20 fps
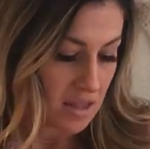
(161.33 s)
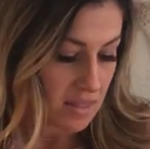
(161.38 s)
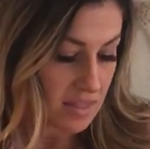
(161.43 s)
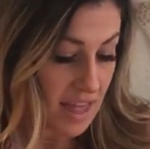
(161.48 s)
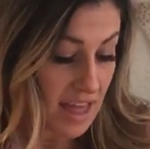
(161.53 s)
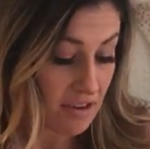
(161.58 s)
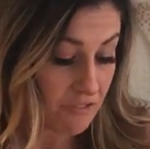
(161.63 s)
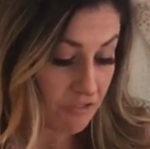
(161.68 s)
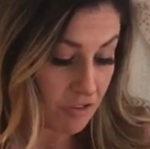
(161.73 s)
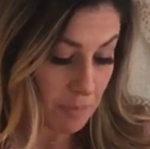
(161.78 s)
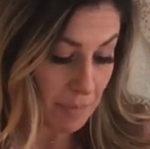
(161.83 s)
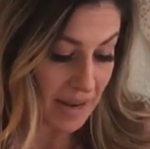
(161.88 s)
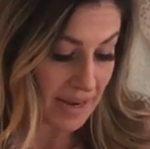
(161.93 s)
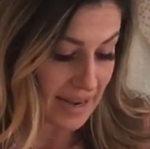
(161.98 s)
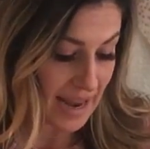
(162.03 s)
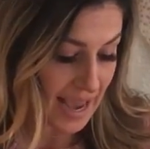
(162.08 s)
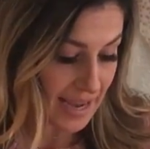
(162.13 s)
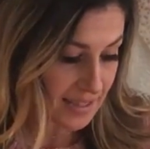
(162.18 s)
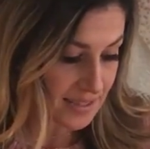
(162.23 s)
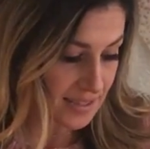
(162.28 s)
Then for my
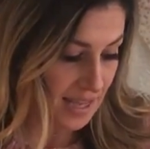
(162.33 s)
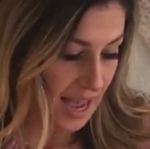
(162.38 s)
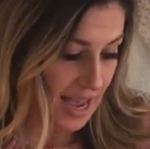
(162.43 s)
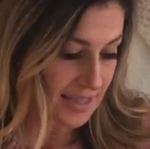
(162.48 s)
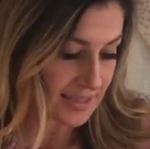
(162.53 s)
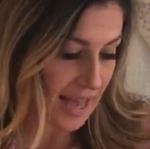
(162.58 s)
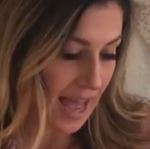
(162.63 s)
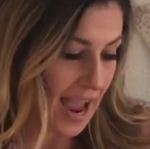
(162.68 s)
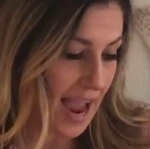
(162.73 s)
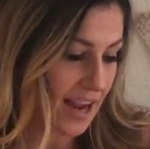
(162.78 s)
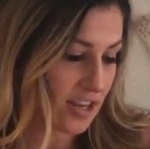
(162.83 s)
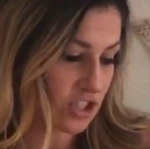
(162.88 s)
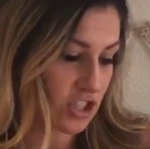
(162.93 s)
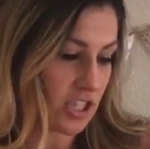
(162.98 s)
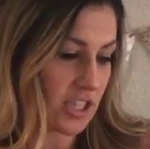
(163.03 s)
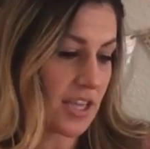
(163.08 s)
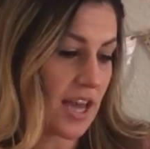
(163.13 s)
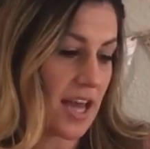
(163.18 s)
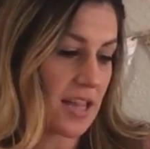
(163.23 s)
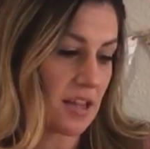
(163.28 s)
next size, I
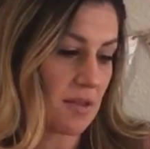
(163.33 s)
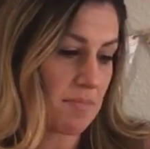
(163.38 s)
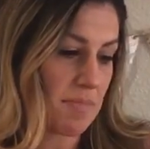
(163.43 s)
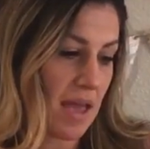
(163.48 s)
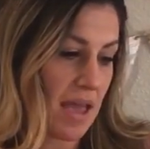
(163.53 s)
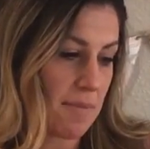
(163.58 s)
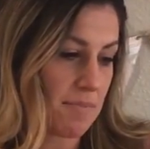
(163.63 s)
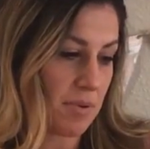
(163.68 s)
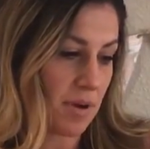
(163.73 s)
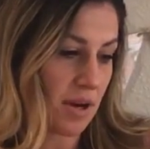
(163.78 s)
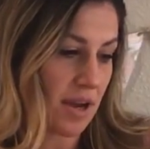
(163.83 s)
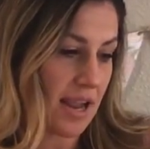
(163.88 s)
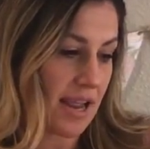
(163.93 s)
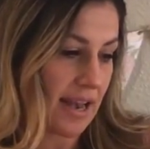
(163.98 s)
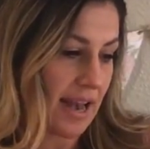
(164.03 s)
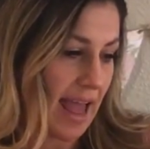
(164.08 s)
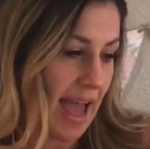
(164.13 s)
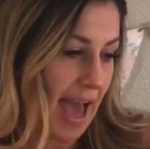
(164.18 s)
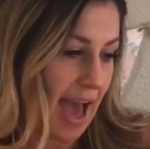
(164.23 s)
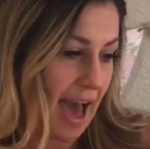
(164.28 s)
actually cut the paper
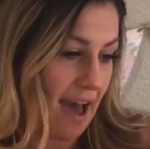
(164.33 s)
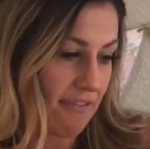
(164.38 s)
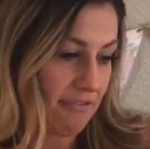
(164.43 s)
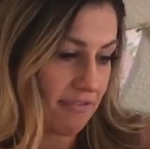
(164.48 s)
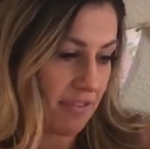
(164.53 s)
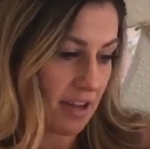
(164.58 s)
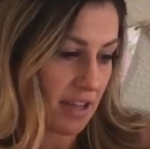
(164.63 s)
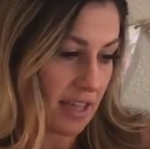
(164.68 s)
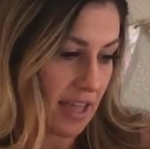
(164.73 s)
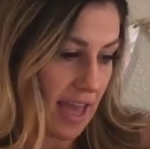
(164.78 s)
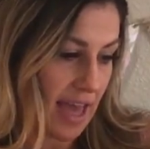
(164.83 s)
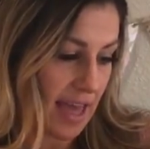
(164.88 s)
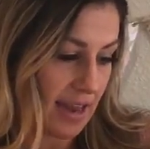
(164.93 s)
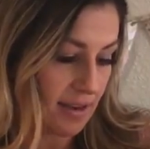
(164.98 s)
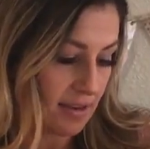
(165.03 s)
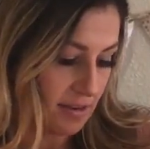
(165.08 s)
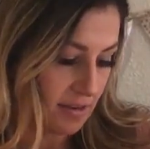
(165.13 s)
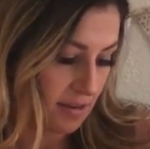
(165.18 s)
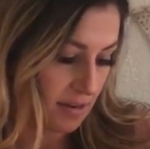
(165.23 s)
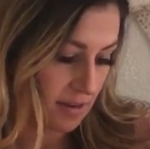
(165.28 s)
in half
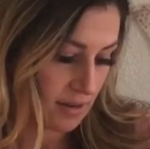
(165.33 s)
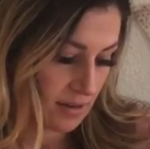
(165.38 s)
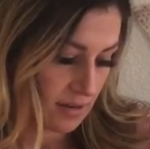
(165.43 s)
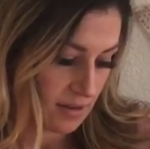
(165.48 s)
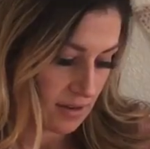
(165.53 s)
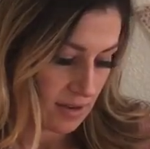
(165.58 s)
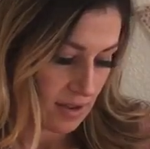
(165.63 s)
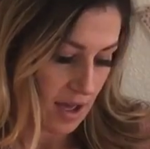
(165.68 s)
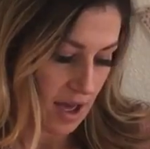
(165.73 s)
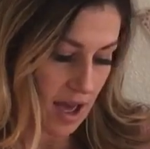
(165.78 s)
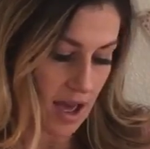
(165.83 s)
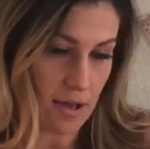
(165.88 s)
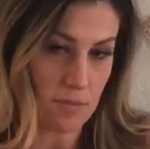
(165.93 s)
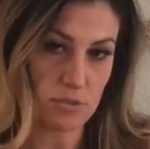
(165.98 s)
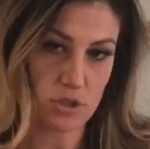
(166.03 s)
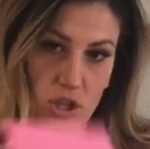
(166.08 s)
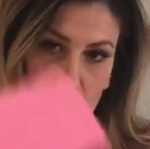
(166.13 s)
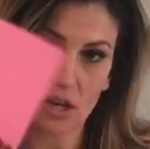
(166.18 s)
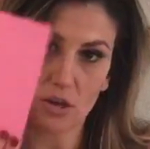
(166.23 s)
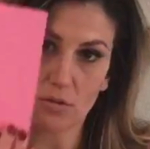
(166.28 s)
again, so